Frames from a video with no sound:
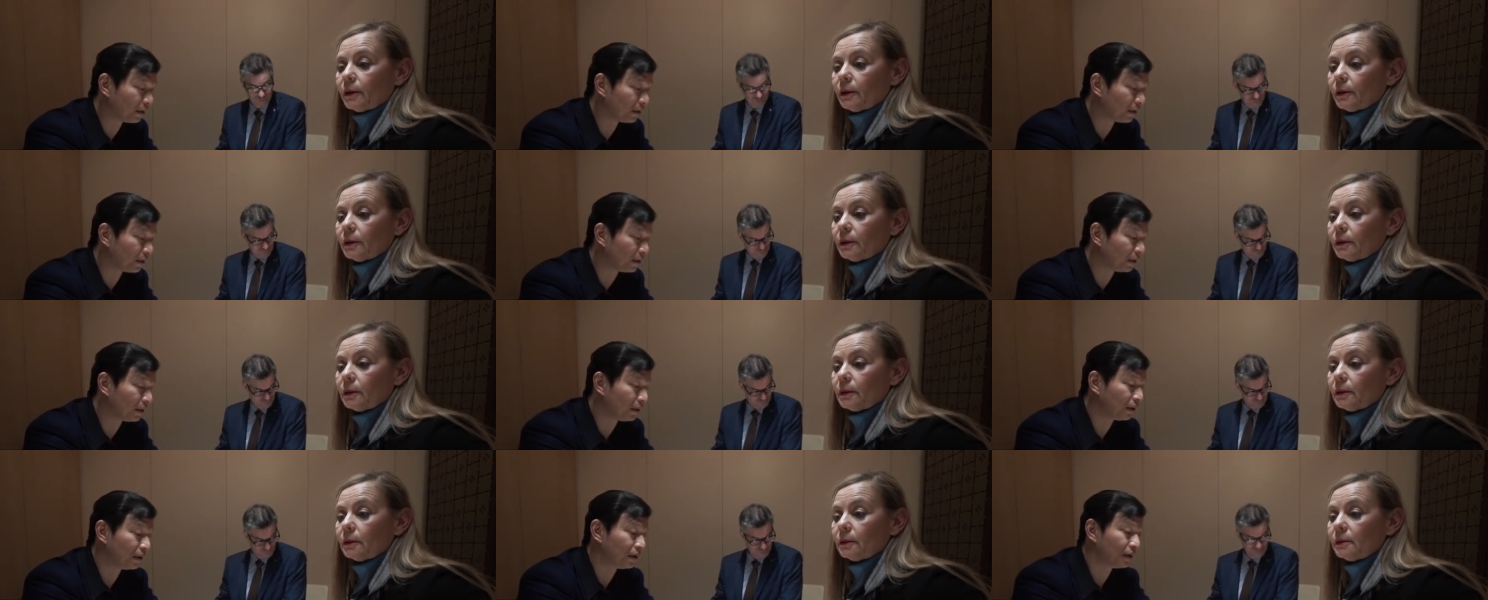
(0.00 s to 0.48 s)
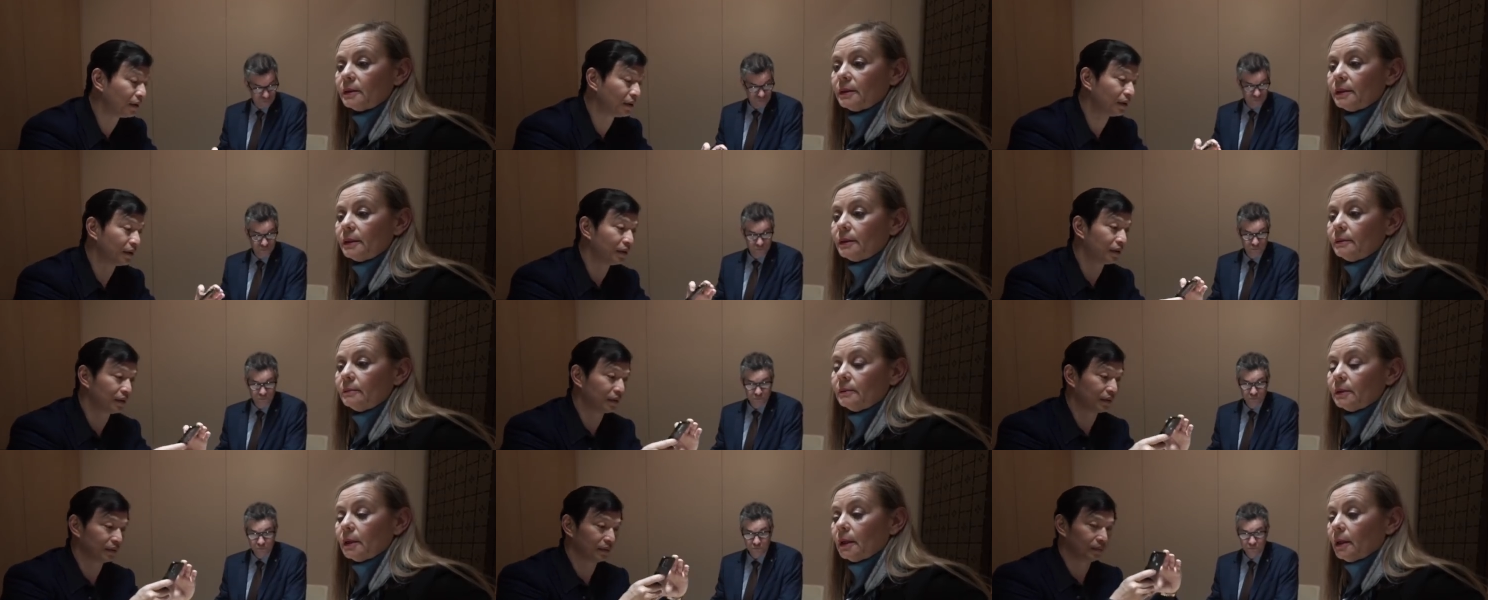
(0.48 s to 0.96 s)
Speaker 1: um,
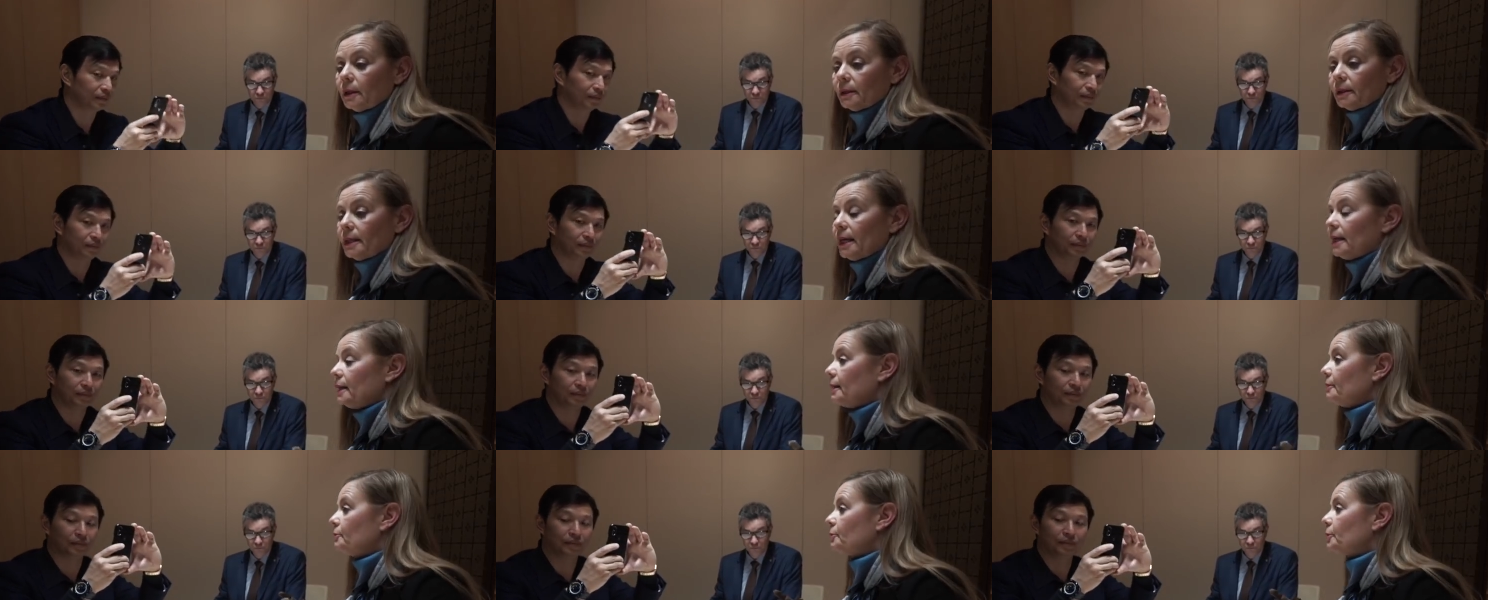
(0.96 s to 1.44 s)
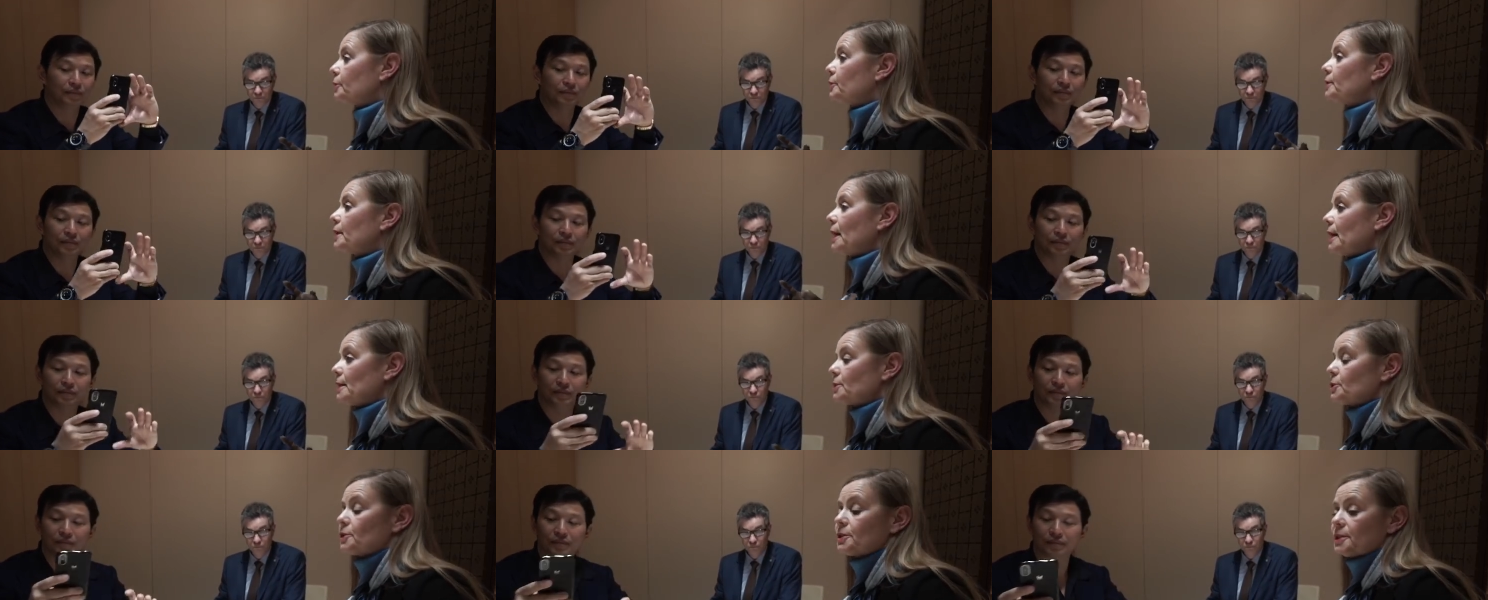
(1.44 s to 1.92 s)
delivered
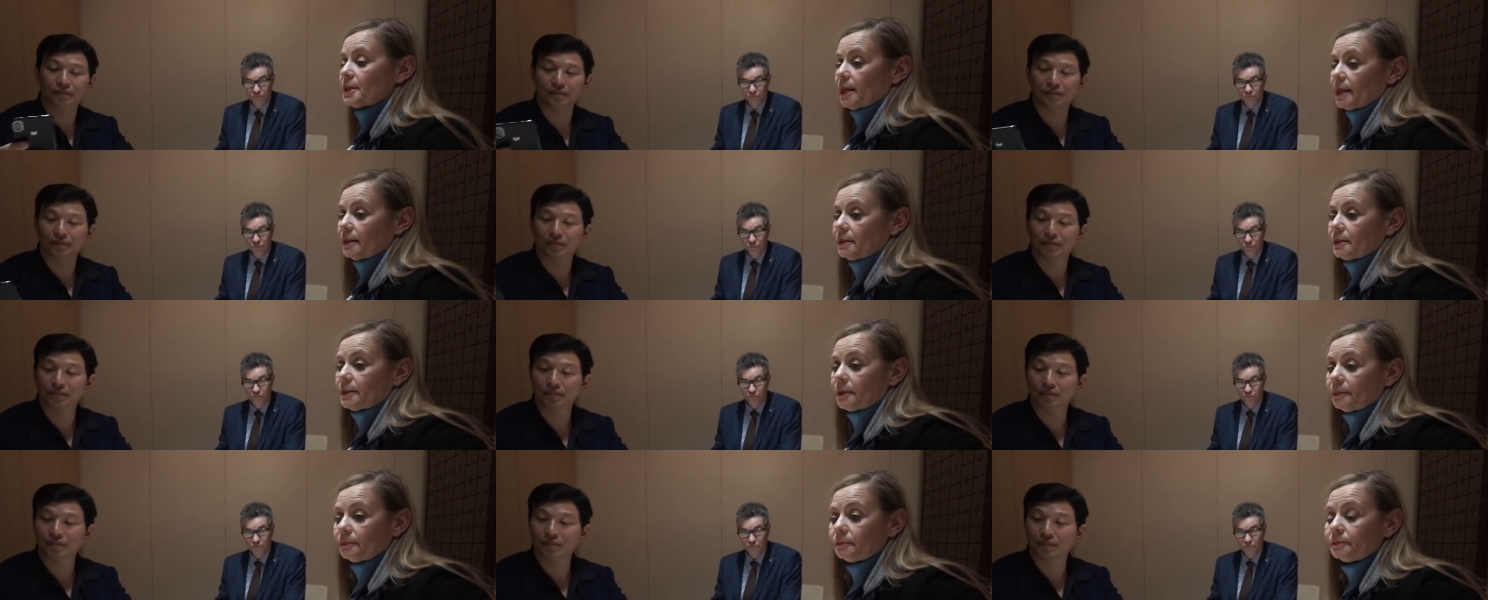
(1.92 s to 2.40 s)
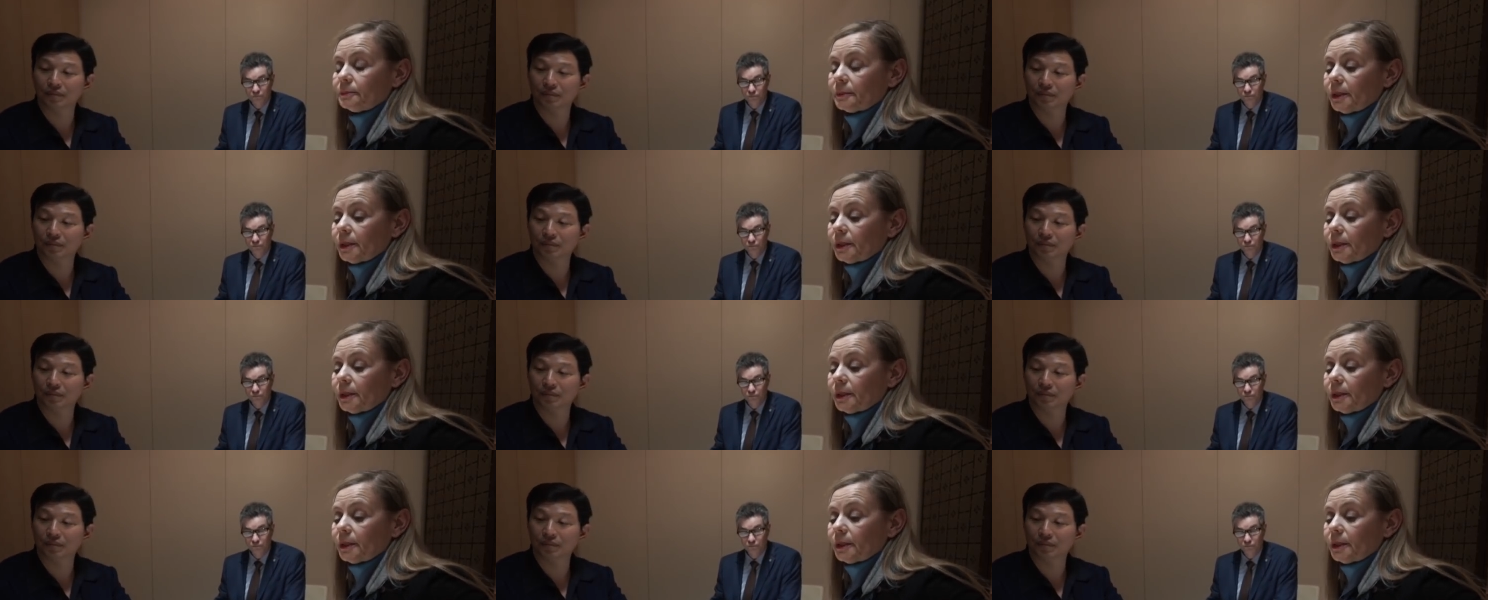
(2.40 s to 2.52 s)
as a set.